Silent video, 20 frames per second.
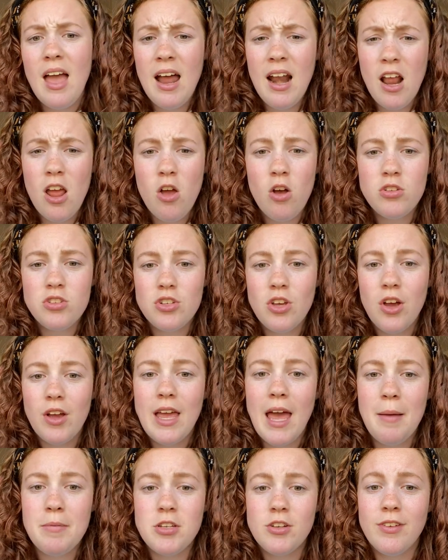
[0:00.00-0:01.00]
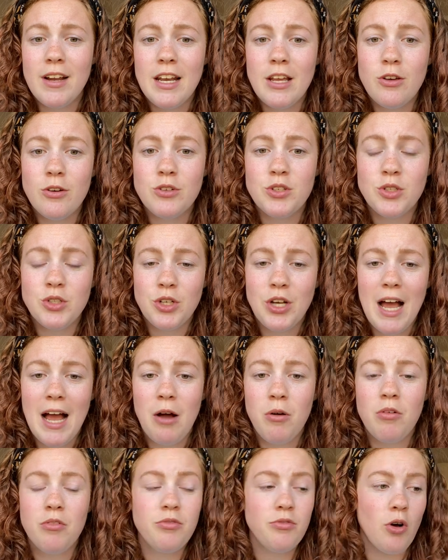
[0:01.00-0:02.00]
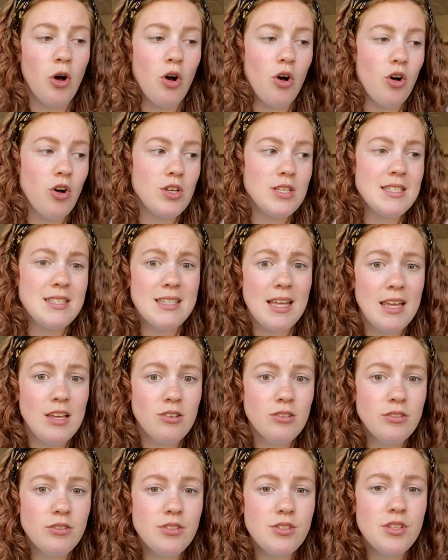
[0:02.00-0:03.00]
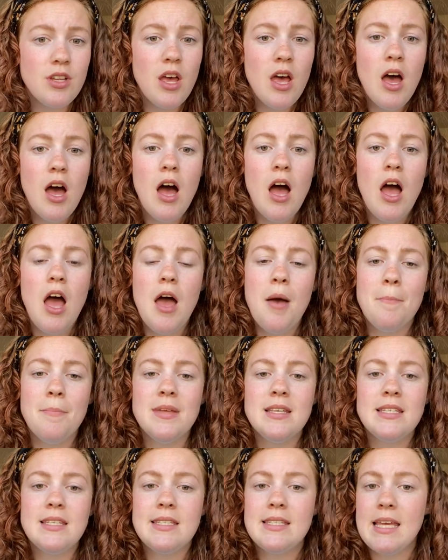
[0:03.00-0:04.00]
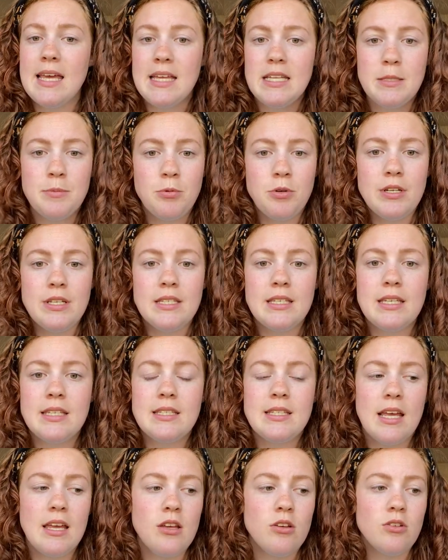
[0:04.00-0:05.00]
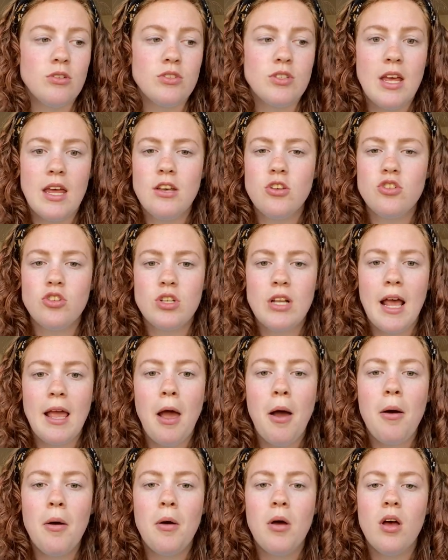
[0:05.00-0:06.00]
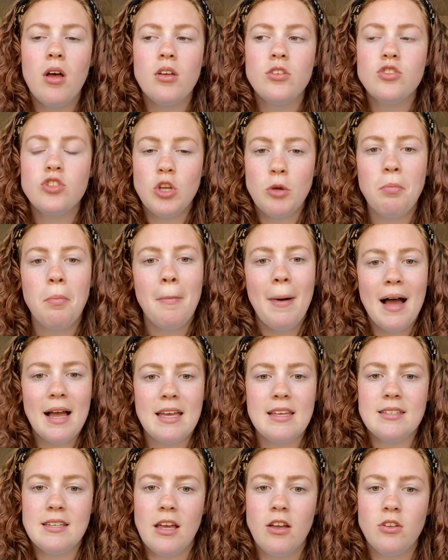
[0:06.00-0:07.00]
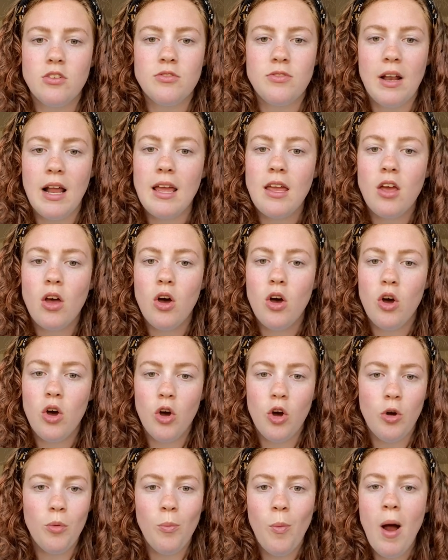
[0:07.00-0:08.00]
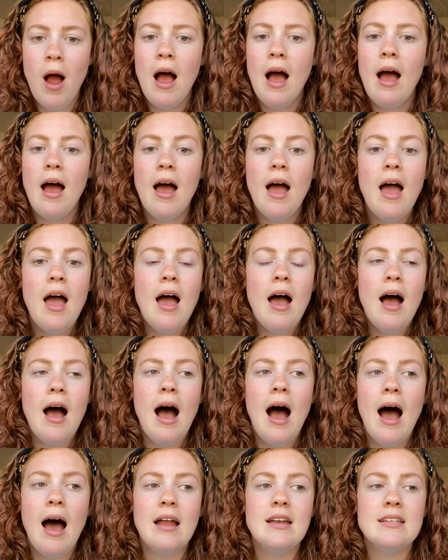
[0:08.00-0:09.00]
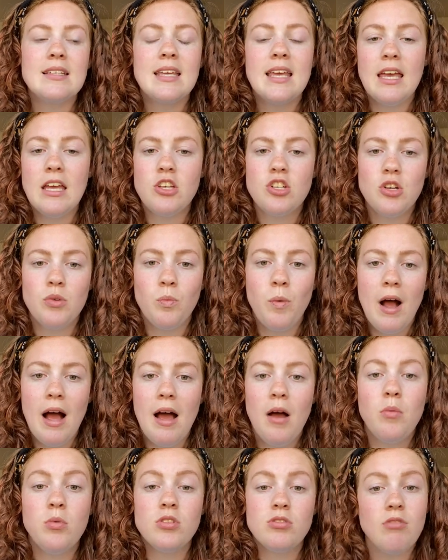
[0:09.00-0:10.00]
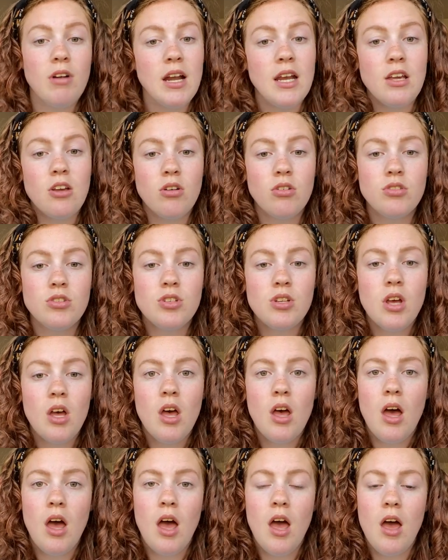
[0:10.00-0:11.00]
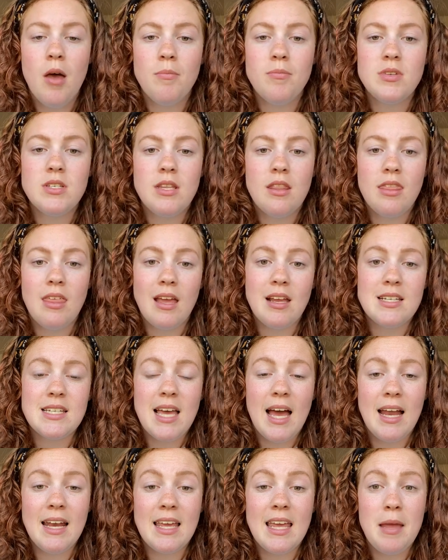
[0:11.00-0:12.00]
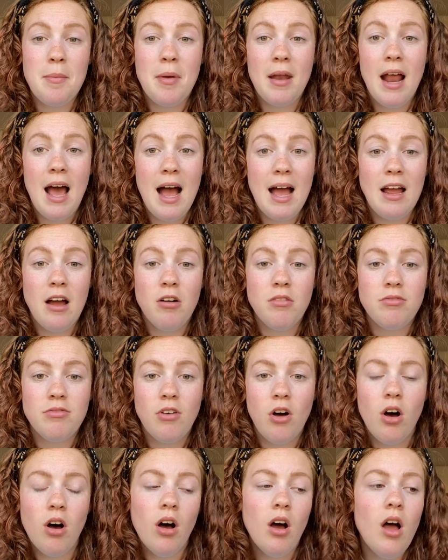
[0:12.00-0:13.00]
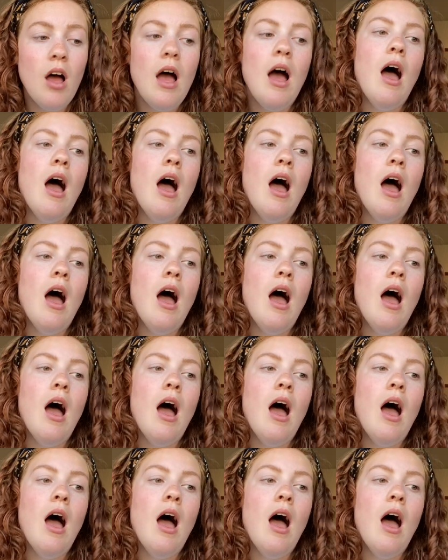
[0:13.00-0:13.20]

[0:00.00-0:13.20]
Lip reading: I also kept a really good lookout for sales, Sainsbury's sales, and just like supermarket sales for like homeware and kitchenware was really good thing to kind of keep an eye out for.